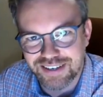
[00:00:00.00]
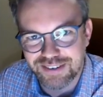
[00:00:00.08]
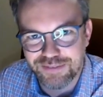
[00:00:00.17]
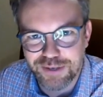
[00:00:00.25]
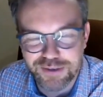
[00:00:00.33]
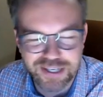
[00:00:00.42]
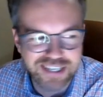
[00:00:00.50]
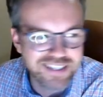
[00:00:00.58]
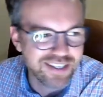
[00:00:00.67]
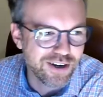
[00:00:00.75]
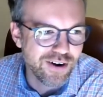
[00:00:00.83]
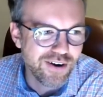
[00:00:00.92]
a few years
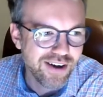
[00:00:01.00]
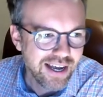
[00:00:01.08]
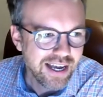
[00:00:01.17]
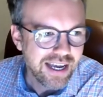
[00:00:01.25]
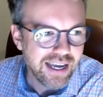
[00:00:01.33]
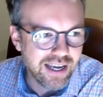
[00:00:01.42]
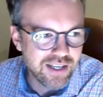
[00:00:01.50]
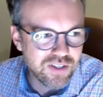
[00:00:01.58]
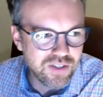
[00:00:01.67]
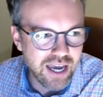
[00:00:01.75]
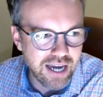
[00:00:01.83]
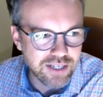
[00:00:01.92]
ago, is
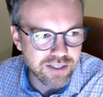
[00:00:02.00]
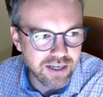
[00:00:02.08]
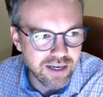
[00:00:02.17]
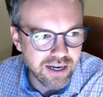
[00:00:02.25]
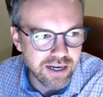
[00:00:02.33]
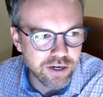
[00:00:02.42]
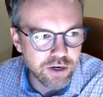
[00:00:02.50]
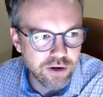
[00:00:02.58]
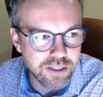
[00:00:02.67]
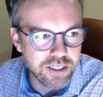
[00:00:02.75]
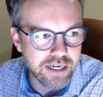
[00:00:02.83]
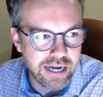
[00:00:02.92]
actually
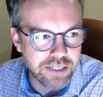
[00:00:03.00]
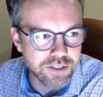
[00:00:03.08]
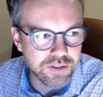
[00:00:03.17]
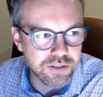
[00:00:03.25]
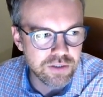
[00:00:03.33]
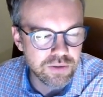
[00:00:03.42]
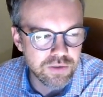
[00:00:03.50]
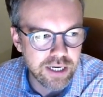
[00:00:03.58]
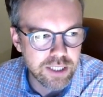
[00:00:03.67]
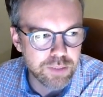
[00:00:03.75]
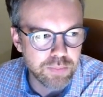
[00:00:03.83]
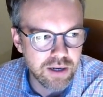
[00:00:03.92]
encouraging agents to
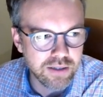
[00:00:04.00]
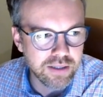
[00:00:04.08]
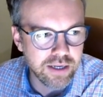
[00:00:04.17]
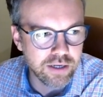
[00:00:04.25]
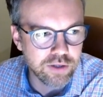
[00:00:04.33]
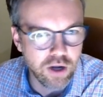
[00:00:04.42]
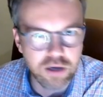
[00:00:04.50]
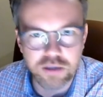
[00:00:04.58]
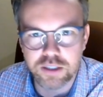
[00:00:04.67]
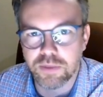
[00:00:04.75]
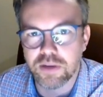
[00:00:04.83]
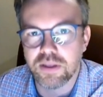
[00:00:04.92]
expand their knowledge
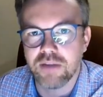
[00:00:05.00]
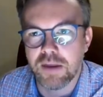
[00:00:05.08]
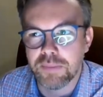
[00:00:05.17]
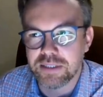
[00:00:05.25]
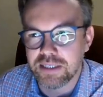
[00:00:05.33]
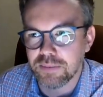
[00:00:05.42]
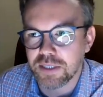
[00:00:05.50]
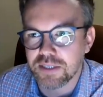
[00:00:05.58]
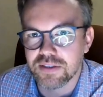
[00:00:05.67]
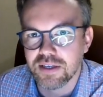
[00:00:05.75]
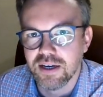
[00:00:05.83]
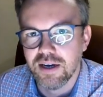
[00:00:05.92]
about the environment
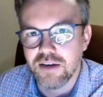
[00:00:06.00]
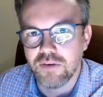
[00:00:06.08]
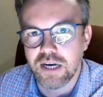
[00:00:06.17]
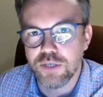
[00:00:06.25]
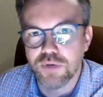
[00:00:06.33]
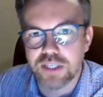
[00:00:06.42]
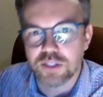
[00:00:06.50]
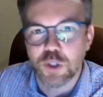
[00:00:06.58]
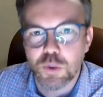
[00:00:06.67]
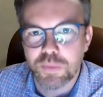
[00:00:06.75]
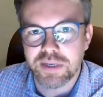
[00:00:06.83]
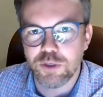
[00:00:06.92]
dynamics. Right? You as a
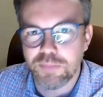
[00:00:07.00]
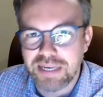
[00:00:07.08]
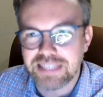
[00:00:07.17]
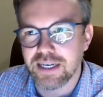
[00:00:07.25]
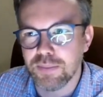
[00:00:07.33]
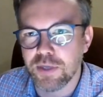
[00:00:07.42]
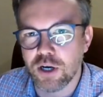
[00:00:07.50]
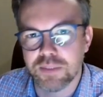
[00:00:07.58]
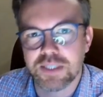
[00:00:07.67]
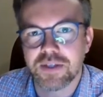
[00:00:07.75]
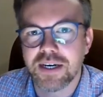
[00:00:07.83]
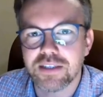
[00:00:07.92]
human, you basically become a
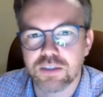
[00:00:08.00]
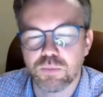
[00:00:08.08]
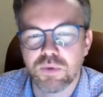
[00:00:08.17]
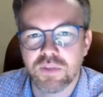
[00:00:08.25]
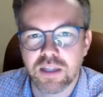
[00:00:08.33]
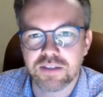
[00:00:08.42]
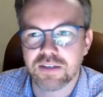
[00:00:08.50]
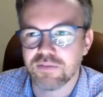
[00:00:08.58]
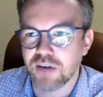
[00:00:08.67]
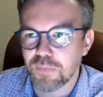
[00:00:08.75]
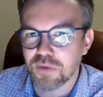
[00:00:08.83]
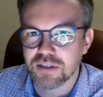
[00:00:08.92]
scientist within this
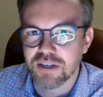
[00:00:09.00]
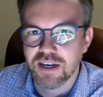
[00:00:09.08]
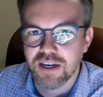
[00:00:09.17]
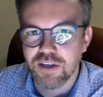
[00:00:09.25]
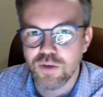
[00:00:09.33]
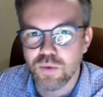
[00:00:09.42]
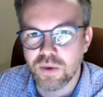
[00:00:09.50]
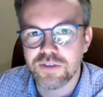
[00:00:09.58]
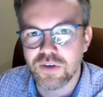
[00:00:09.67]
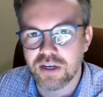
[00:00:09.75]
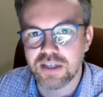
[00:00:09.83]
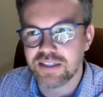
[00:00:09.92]
environment. You want
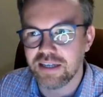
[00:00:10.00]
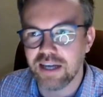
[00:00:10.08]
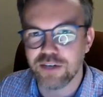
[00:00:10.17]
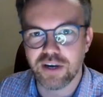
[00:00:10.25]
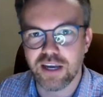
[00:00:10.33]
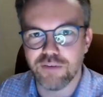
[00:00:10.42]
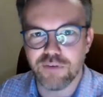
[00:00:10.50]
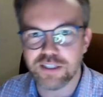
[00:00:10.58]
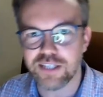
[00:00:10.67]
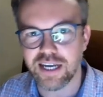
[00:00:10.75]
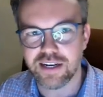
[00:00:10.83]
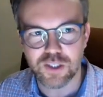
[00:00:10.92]
to understand, okay, if I
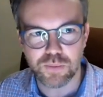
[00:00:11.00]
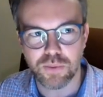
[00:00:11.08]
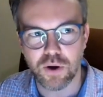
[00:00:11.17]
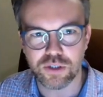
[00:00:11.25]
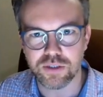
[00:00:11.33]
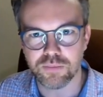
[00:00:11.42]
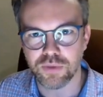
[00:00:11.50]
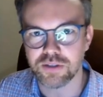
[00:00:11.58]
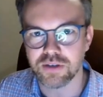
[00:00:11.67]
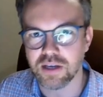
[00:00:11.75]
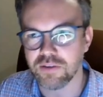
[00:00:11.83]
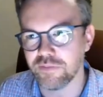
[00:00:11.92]
take this potion and put it
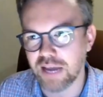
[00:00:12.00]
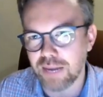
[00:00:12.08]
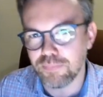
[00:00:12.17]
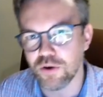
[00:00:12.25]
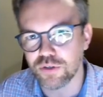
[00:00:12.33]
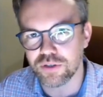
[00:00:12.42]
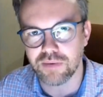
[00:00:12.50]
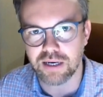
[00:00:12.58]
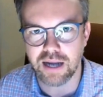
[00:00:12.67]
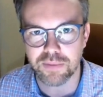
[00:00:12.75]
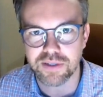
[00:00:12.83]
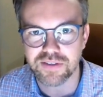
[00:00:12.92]
together with that potion, what
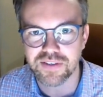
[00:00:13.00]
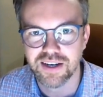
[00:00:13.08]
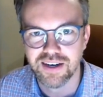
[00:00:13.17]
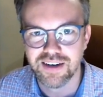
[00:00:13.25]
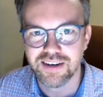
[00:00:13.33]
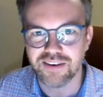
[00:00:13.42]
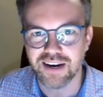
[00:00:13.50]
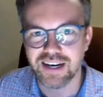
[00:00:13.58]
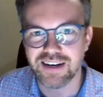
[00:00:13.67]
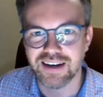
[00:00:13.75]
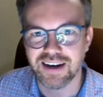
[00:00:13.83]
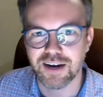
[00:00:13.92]
happens? Right?
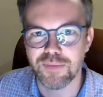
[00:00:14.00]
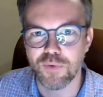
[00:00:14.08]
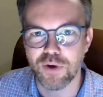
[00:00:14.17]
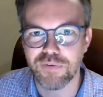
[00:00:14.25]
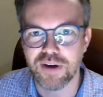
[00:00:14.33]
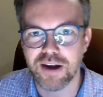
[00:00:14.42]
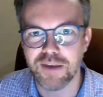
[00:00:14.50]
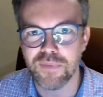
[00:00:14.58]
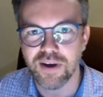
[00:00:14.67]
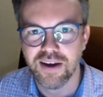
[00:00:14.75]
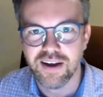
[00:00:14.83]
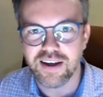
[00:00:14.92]
Um, or if I'm,
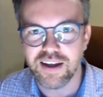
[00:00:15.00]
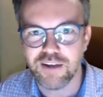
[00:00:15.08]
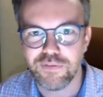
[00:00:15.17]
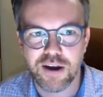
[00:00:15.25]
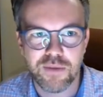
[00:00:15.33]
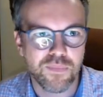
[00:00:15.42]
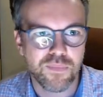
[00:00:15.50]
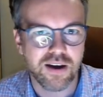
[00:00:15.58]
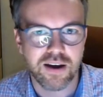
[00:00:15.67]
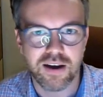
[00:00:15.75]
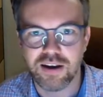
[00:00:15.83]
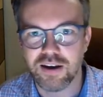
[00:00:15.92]
if I'm,
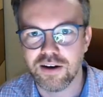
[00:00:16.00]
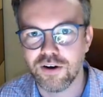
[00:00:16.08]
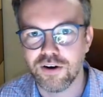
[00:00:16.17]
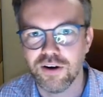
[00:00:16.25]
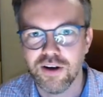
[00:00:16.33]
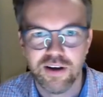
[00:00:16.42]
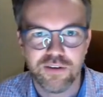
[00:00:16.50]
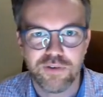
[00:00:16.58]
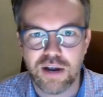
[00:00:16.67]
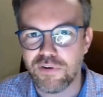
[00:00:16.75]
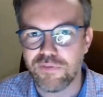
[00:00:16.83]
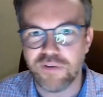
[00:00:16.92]
uh, you know,
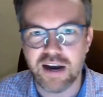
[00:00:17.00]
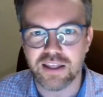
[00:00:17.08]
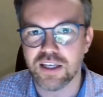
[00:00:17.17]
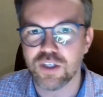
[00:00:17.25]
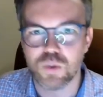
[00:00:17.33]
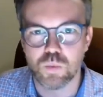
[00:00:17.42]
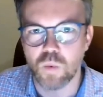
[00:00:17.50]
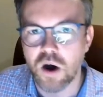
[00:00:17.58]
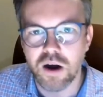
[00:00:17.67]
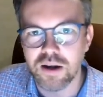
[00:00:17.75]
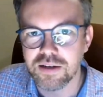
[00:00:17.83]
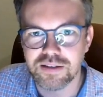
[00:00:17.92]
if I find this
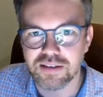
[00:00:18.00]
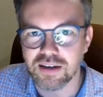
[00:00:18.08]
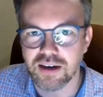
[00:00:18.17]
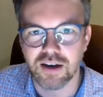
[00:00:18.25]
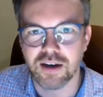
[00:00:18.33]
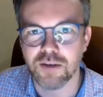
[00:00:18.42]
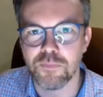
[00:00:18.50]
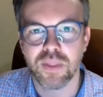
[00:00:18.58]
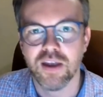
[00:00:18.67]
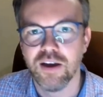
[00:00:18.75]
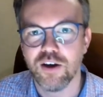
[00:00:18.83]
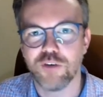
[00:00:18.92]
wand um,
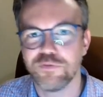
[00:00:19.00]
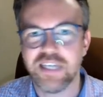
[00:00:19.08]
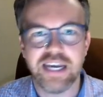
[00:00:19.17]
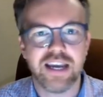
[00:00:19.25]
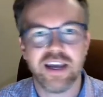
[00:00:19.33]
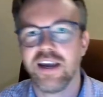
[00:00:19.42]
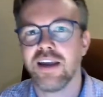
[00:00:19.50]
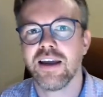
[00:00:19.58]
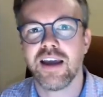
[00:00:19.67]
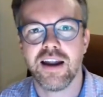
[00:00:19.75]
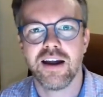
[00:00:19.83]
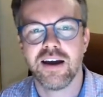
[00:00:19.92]
of digging,
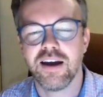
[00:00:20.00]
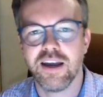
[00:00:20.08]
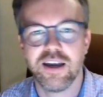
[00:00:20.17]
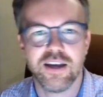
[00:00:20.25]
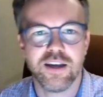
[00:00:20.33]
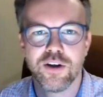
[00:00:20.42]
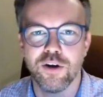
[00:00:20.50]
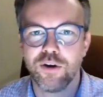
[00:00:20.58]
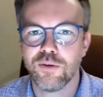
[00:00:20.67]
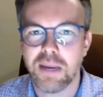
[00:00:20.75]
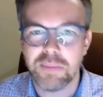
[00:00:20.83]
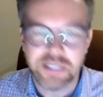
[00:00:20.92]
can I, you
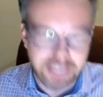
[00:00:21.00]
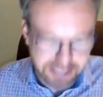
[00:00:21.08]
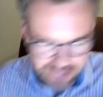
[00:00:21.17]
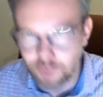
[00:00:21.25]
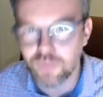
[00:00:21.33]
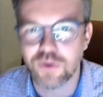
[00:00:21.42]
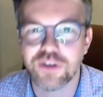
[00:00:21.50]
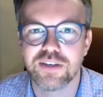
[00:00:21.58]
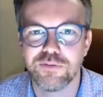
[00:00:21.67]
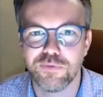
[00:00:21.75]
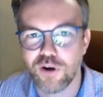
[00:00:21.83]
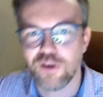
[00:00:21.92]
know, maybe dig downwards
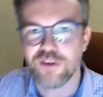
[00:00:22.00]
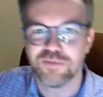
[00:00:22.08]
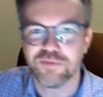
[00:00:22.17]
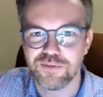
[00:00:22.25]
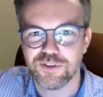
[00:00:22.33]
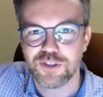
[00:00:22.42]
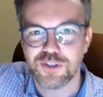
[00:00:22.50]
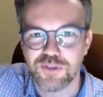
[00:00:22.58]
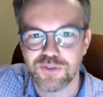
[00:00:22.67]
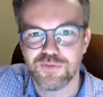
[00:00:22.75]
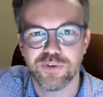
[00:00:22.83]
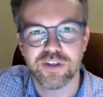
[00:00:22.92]
and fall just
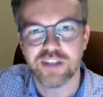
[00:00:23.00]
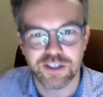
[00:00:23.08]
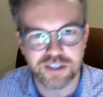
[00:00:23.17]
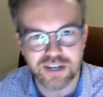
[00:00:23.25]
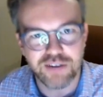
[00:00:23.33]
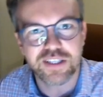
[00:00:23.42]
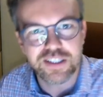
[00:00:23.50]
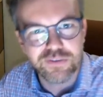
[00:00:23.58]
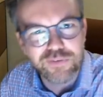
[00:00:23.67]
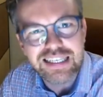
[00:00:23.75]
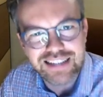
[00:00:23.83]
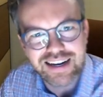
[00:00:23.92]
through the dungeon levels and
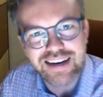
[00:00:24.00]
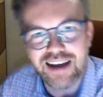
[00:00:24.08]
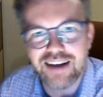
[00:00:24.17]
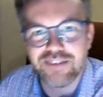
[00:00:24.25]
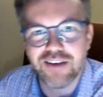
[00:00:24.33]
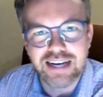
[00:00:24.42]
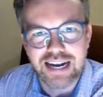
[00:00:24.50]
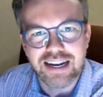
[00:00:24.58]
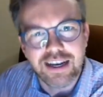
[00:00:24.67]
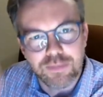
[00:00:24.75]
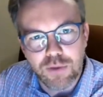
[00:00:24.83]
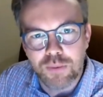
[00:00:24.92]
things like that, right?
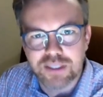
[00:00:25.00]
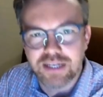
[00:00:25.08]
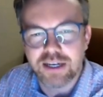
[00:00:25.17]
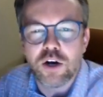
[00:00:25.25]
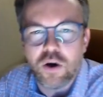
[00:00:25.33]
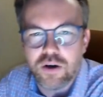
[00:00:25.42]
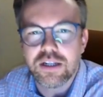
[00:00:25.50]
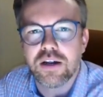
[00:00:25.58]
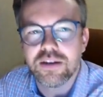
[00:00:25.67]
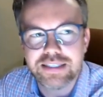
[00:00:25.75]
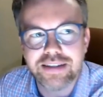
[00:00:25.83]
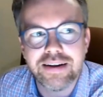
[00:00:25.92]
Getting almost like a causal
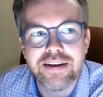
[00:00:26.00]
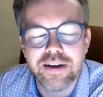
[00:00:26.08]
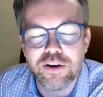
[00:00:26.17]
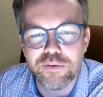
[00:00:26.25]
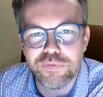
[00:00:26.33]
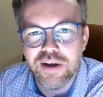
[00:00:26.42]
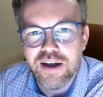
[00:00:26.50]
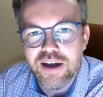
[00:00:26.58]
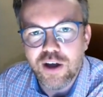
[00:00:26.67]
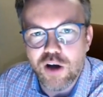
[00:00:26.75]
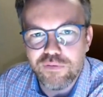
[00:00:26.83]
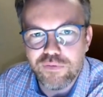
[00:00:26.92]
understanding of
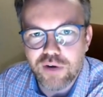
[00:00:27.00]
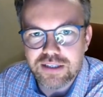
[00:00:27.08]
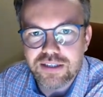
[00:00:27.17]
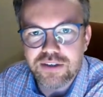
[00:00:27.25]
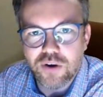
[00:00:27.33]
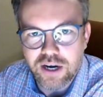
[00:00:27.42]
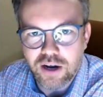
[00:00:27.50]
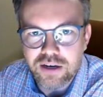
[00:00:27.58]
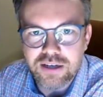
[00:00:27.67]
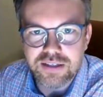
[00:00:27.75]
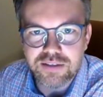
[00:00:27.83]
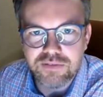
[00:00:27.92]
of what's going on
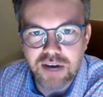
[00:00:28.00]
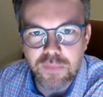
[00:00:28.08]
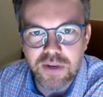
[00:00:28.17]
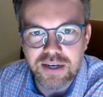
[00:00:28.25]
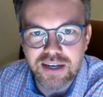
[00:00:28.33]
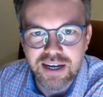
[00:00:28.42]
in this environment.